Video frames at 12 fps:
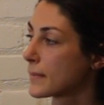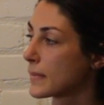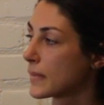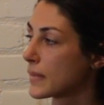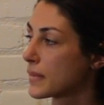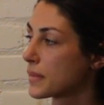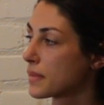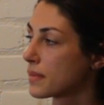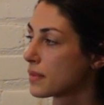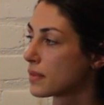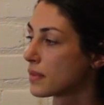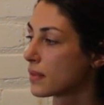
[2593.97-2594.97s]

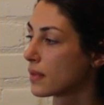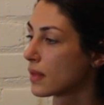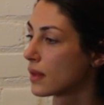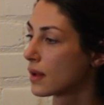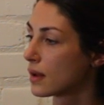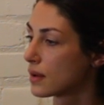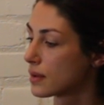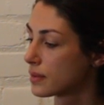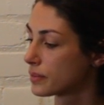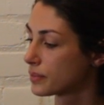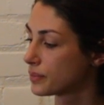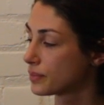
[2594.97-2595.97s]

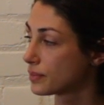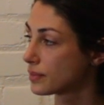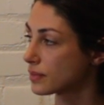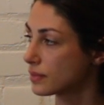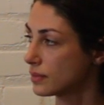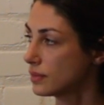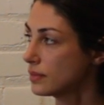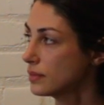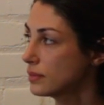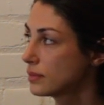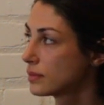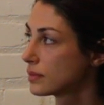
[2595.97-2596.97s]

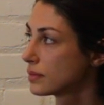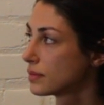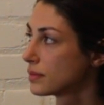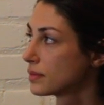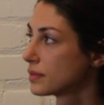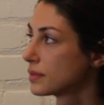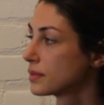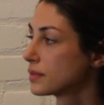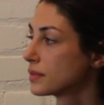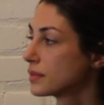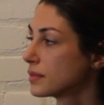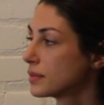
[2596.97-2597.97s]

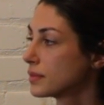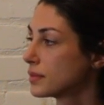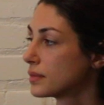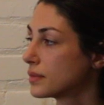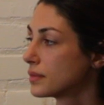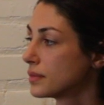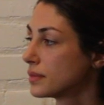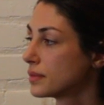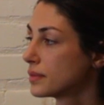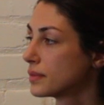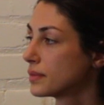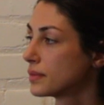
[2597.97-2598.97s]

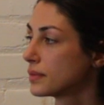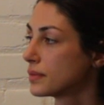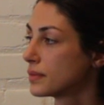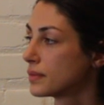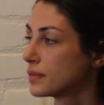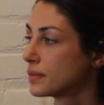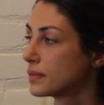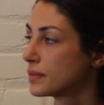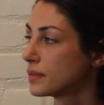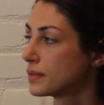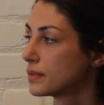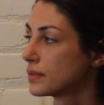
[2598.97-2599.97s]

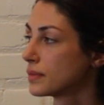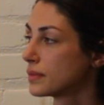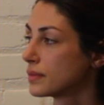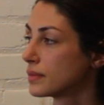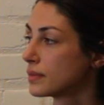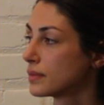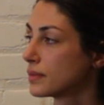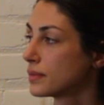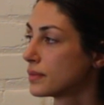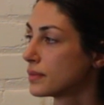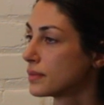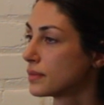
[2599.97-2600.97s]

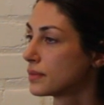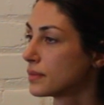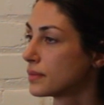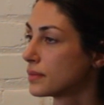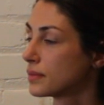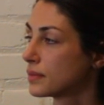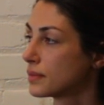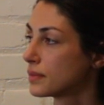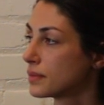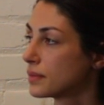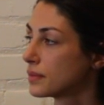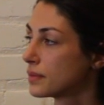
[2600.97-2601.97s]
(silent)